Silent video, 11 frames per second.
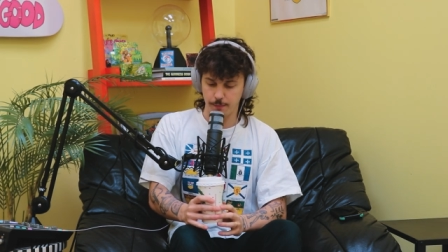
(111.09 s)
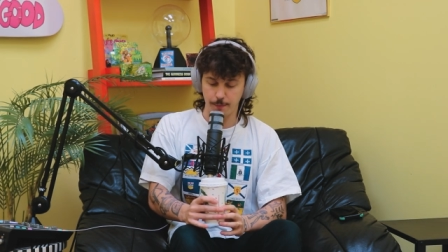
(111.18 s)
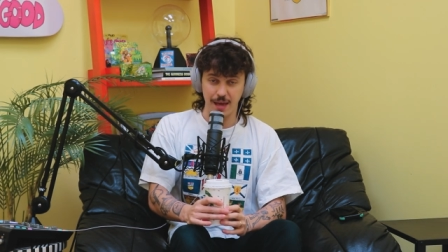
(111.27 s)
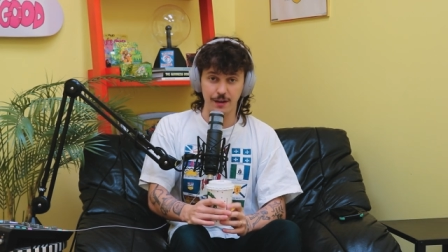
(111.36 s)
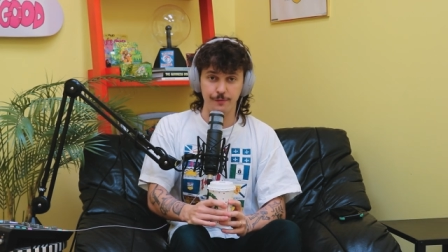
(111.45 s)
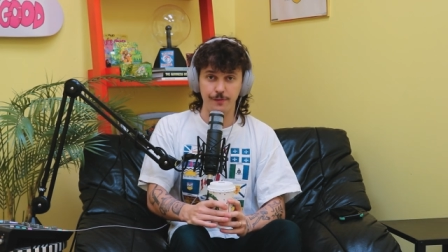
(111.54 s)

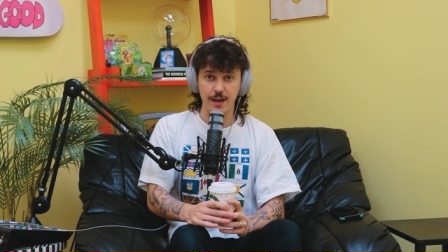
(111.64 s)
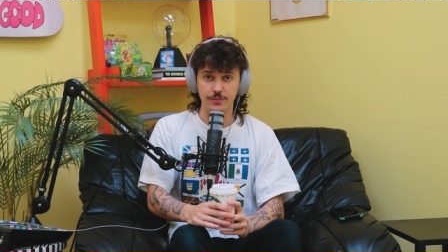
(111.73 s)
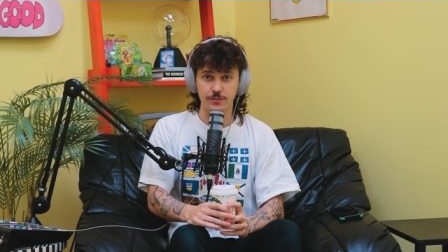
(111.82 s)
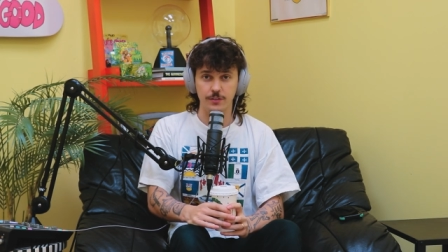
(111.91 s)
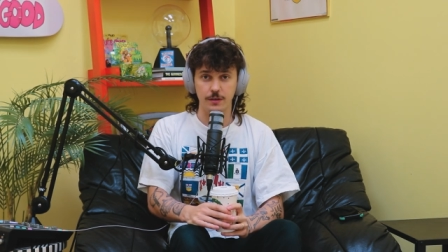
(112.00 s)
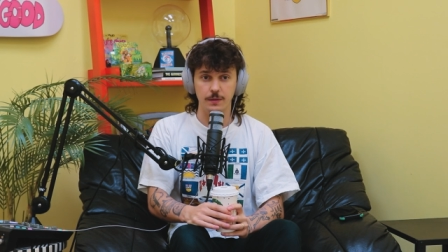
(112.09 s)

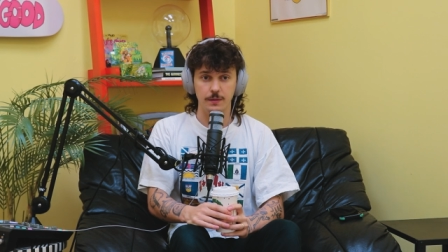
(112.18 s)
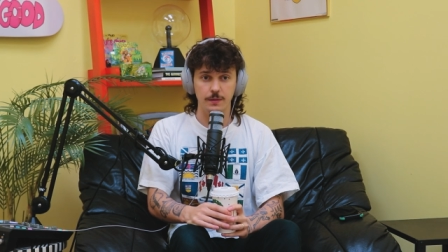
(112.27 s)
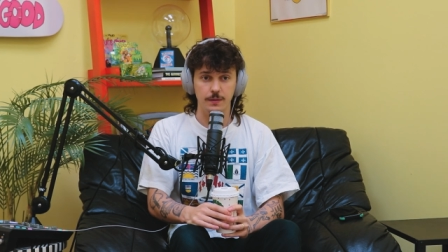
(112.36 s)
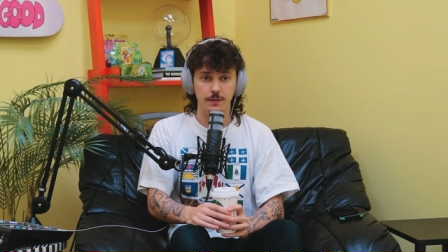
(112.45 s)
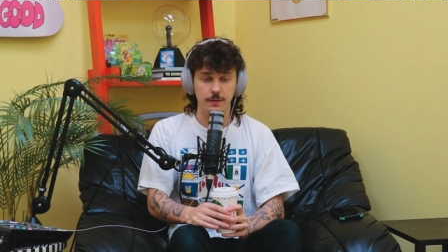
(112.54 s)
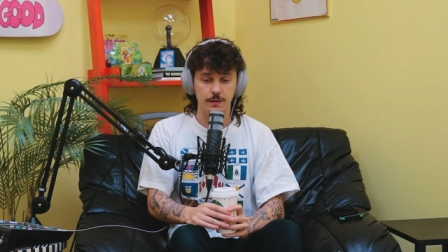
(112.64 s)
Manifest.
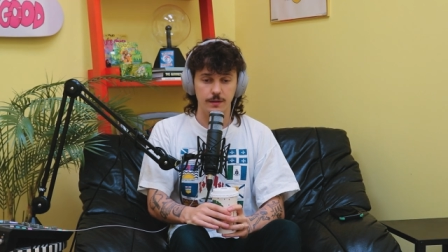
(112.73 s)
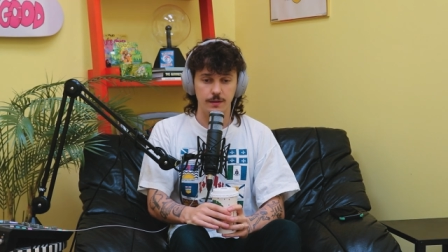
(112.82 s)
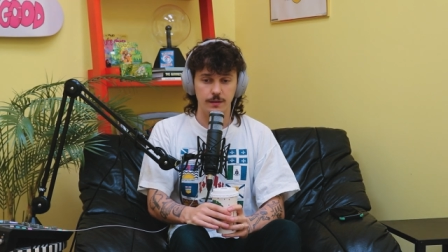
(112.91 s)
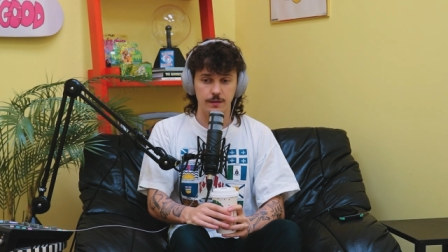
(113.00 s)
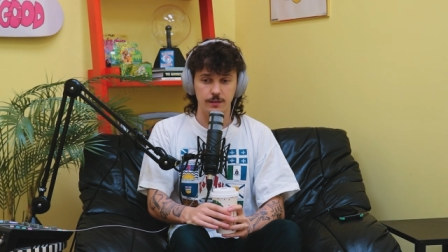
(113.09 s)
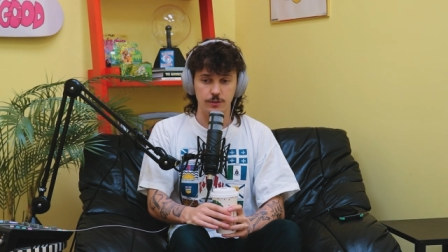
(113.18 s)

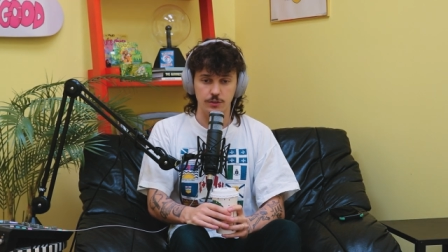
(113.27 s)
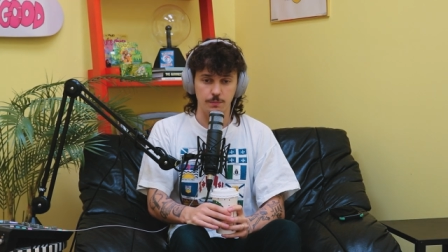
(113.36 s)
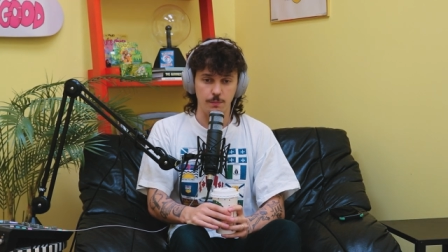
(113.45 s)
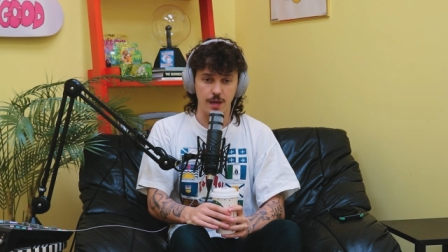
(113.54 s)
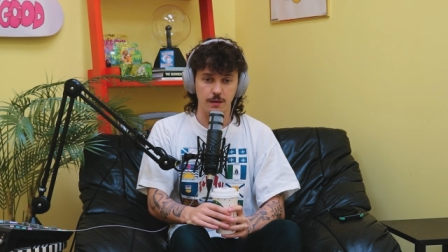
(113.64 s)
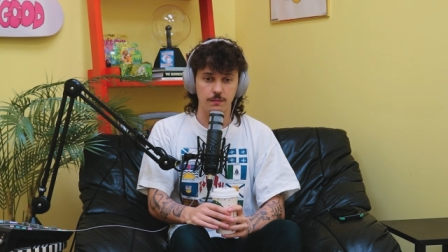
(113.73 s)
It's just
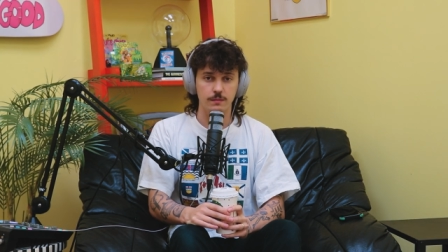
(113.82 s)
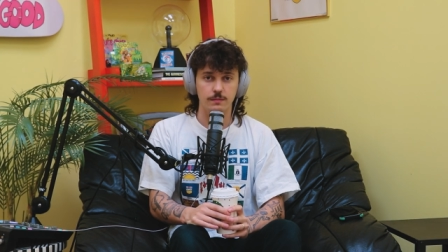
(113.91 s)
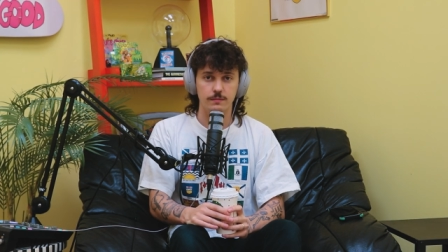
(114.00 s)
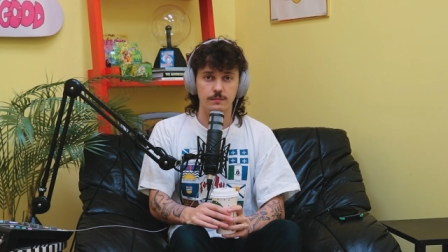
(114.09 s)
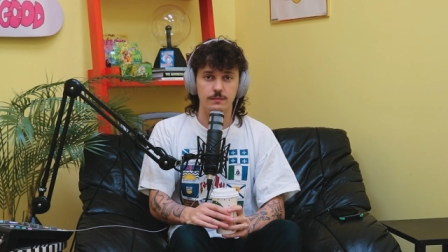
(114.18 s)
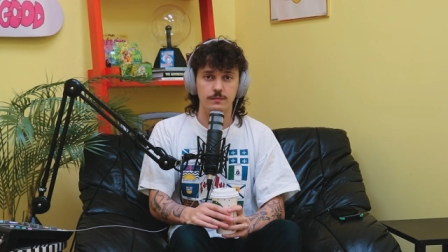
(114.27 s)
men,
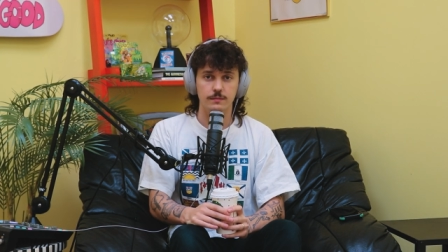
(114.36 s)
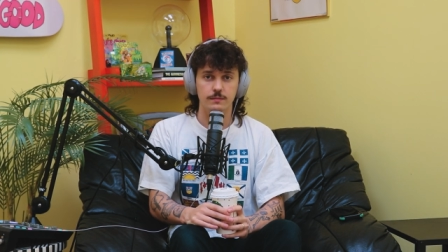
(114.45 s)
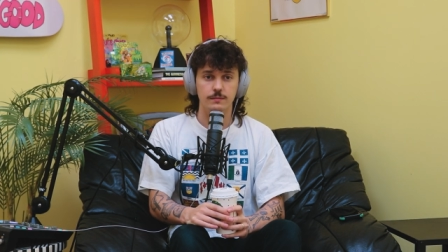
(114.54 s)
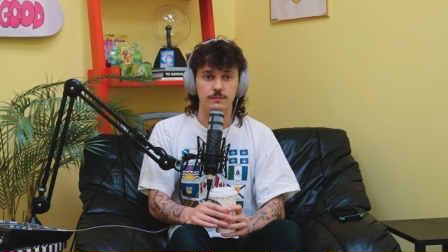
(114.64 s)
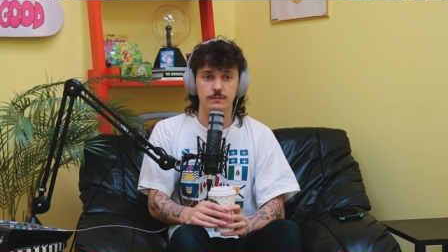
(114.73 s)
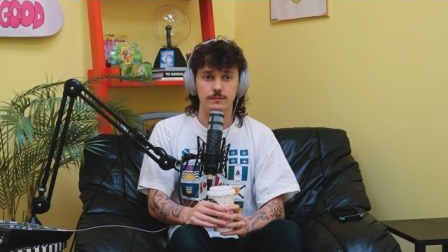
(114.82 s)

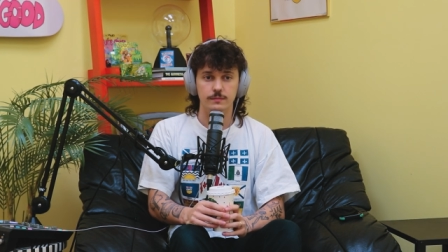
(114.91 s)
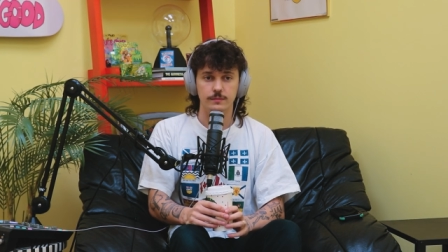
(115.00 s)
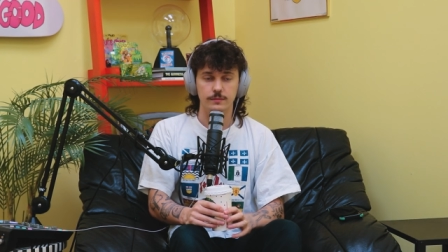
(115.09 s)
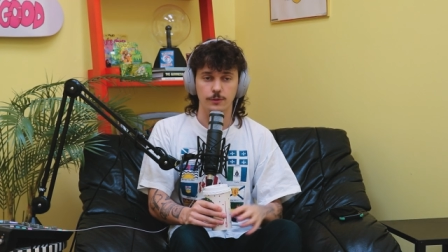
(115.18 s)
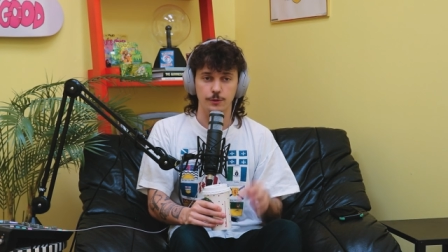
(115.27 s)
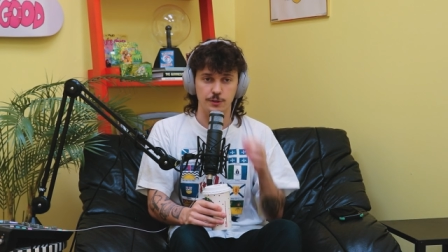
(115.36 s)

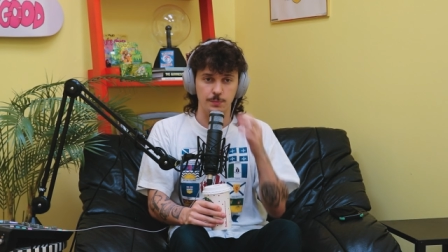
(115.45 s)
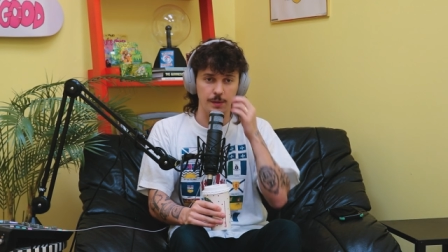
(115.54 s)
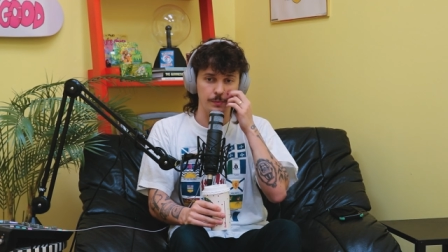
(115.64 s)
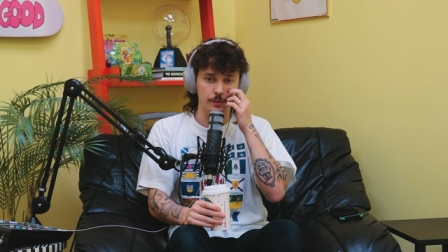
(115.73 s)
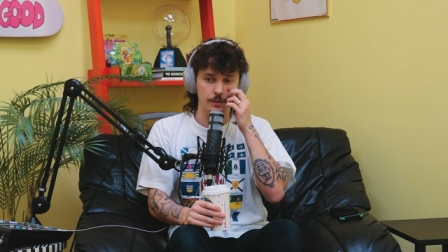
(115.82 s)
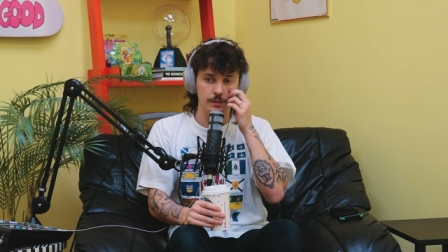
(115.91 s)
or just
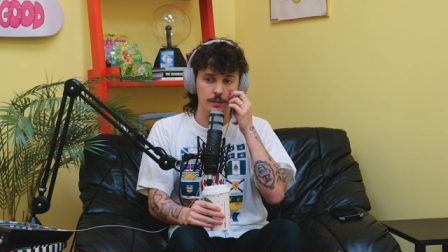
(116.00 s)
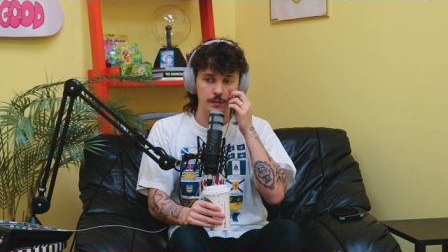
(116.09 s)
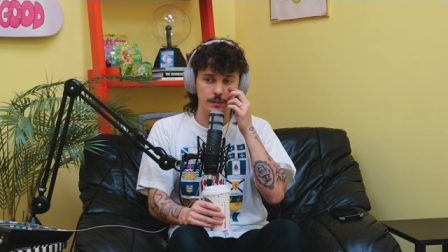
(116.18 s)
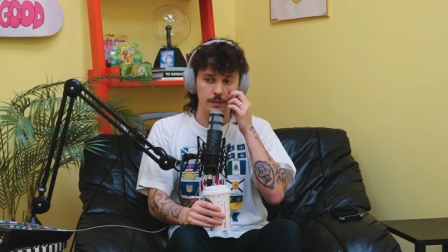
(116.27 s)
people.